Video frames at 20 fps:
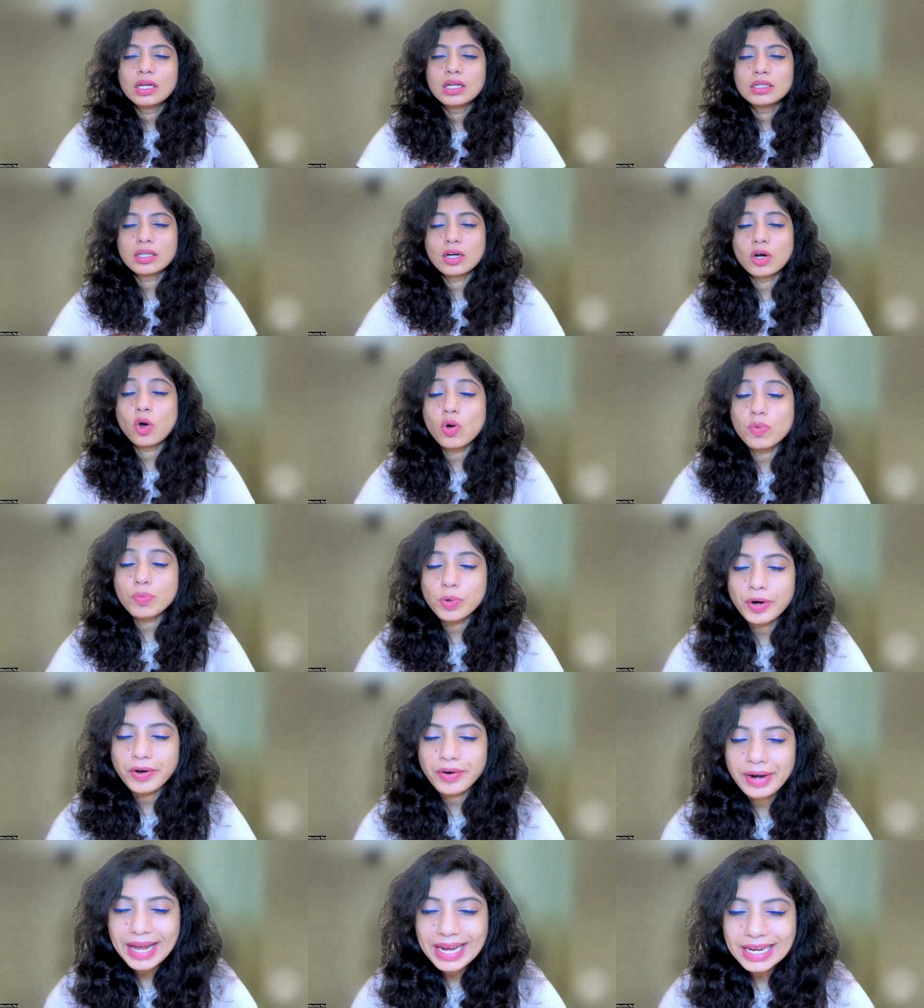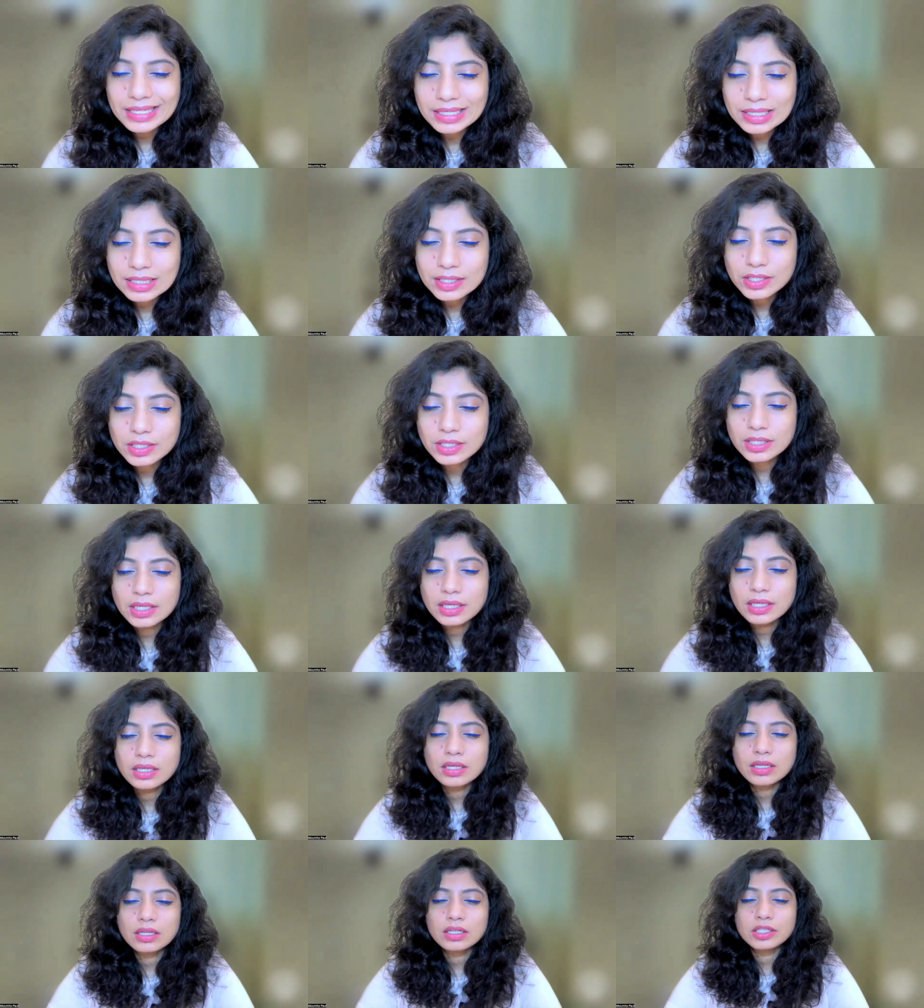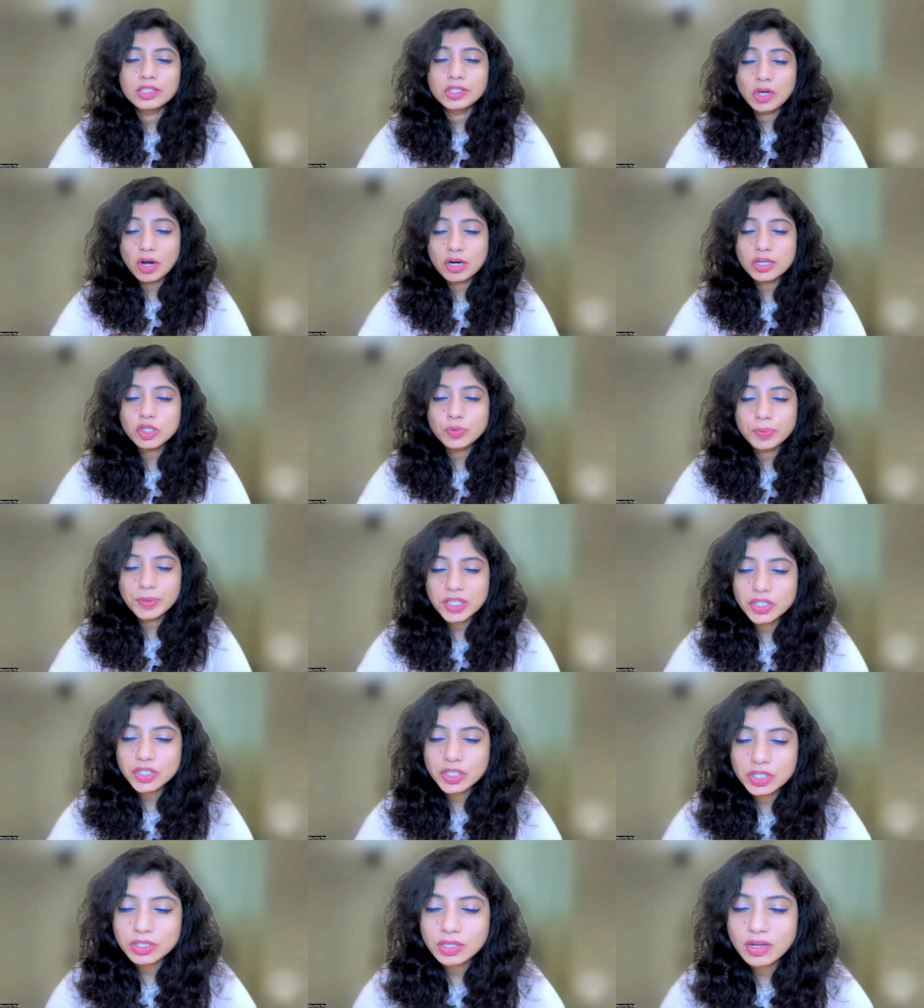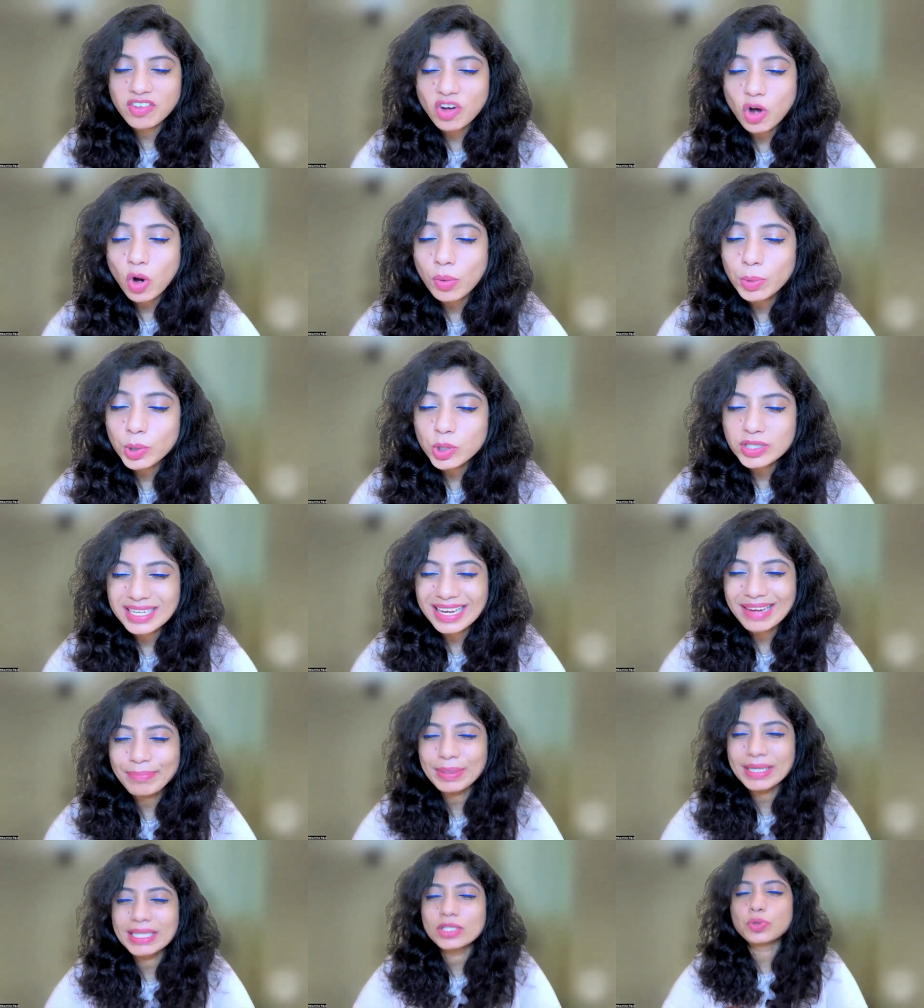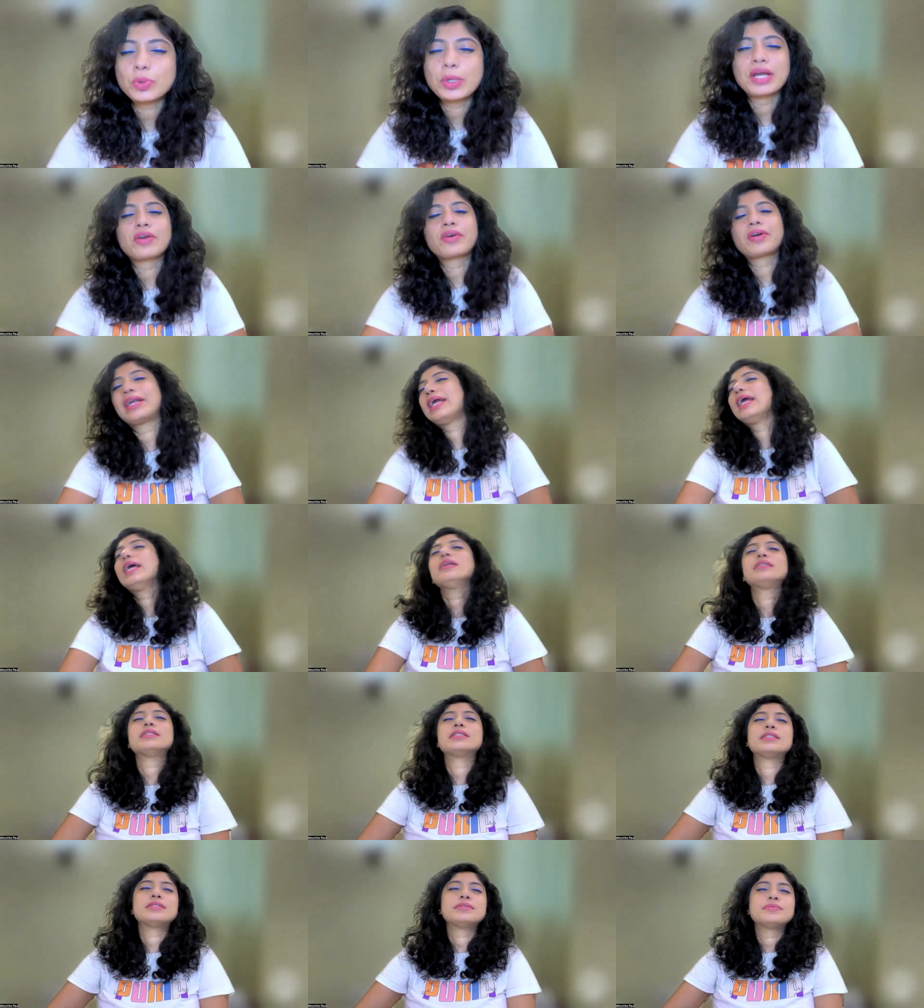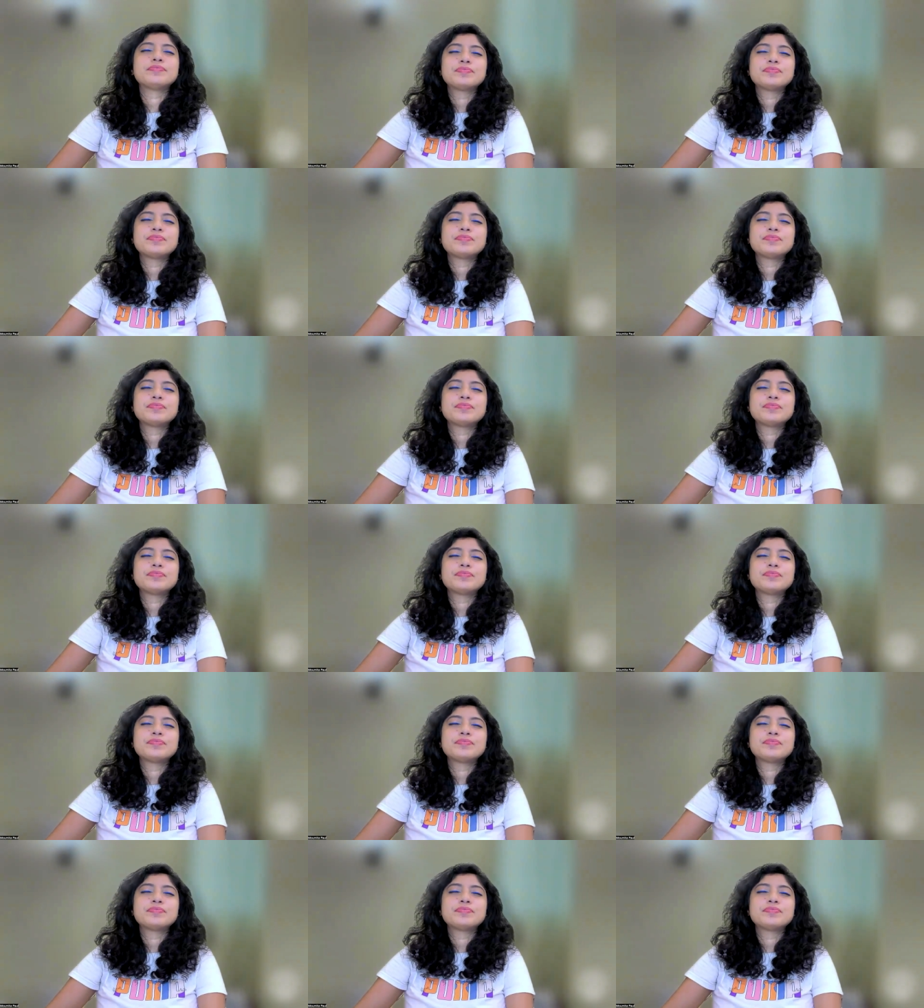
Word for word: the Homo erectus, your species of Homo sapiens were created.